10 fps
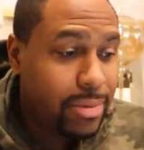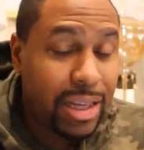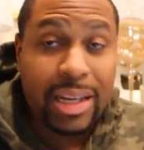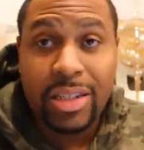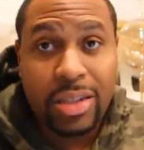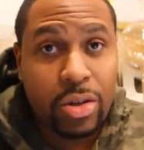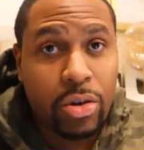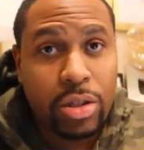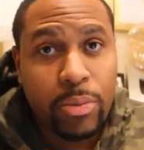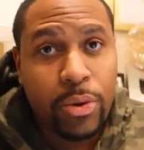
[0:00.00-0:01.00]
and that's just
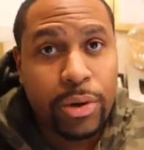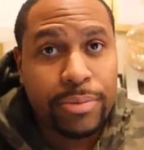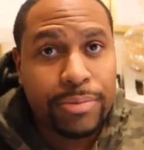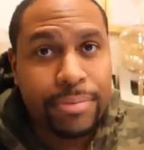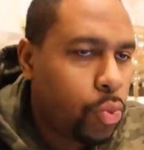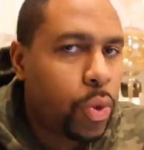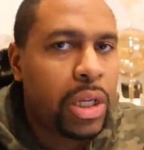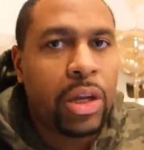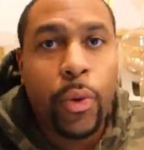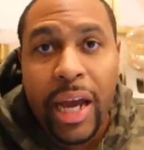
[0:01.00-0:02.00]
across the board. Well,
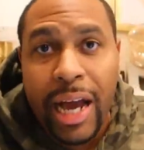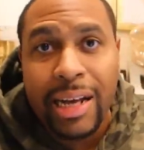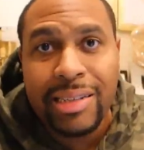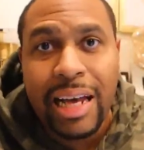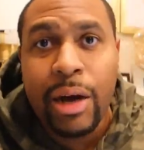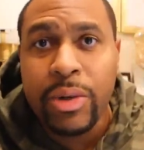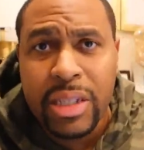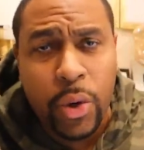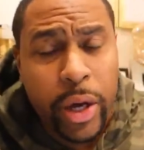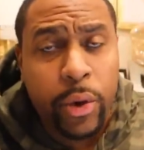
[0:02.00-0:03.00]
anyway, guys, that was
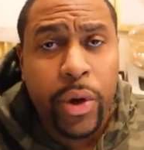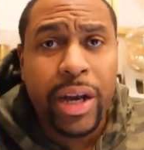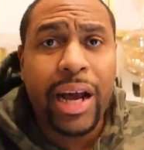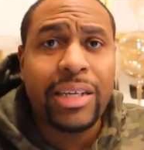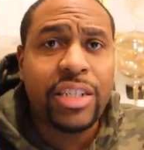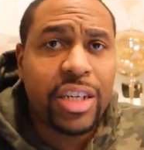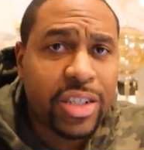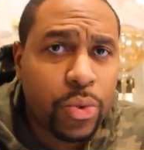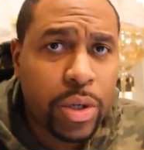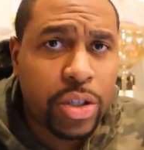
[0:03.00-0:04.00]
a quick one. I
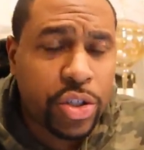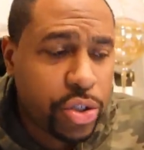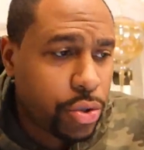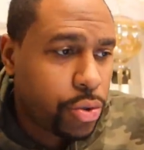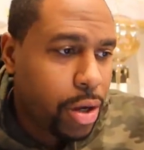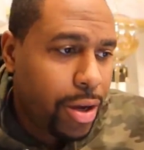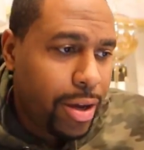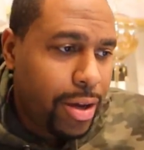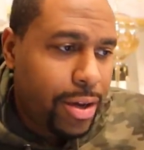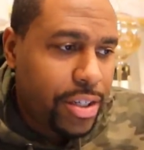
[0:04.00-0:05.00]
just wanted to
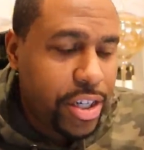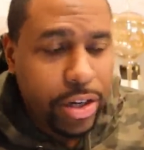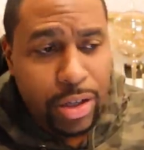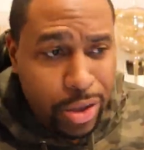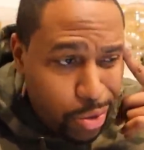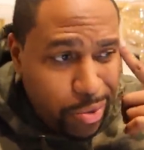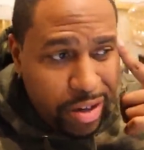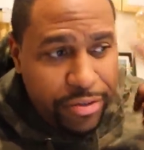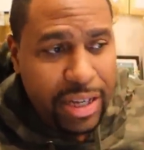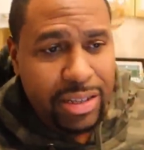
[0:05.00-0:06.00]
share a little bit
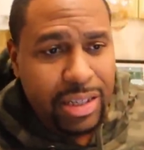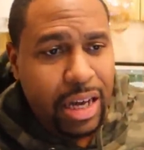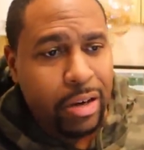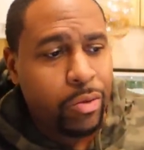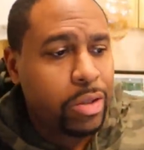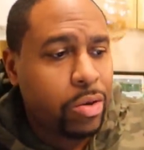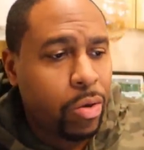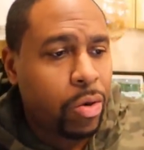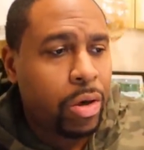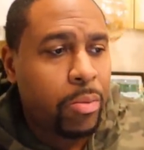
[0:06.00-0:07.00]
of insight of what's
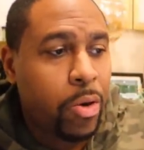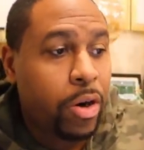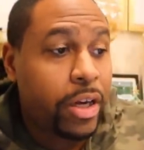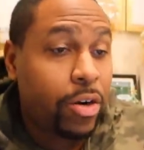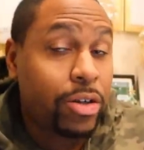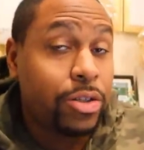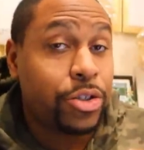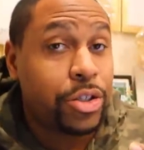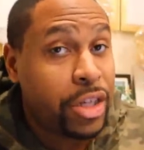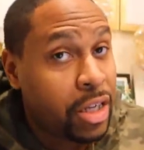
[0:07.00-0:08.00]
going on in the market. Also
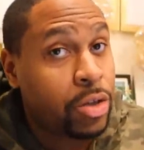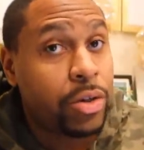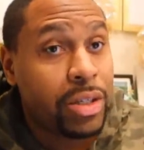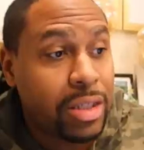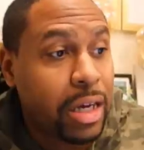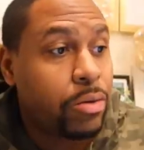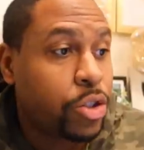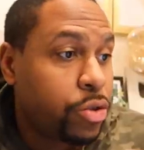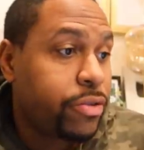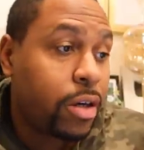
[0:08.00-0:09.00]
share a little insight
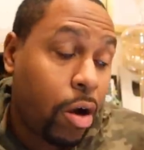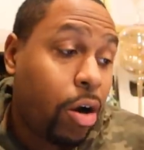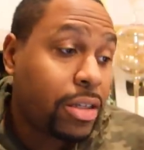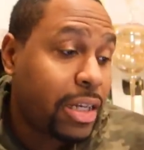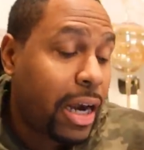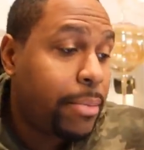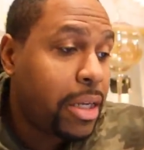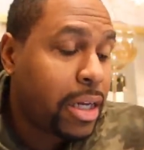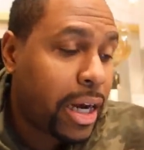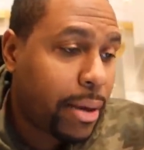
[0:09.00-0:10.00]
with you of the cars that I've
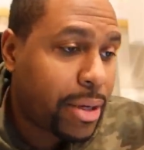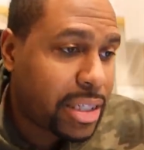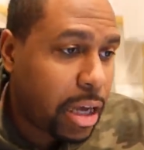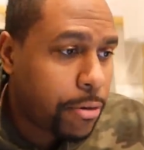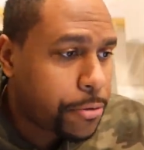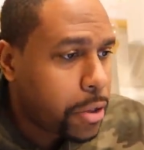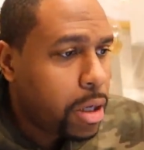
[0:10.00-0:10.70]
been looking at myself.